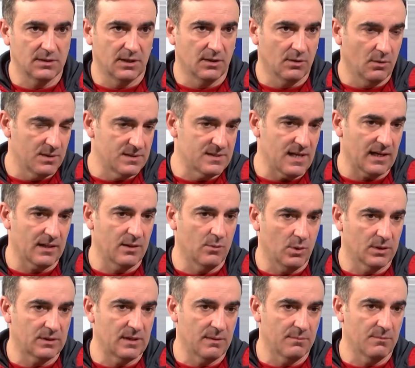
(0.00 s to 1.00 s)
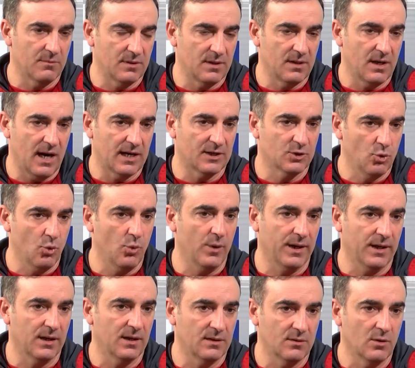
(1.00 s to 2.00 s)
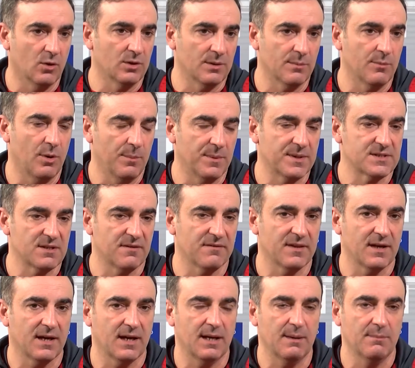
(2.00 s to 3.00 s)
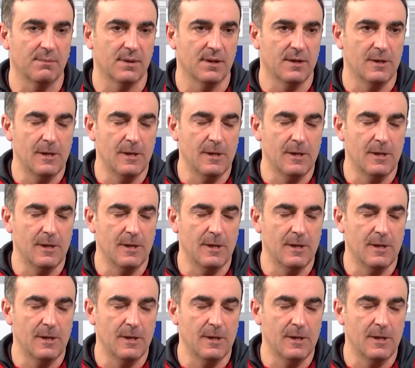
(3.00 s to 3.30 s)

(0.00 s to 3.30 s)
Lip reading: know exactly what they are doing in all the moments of the game.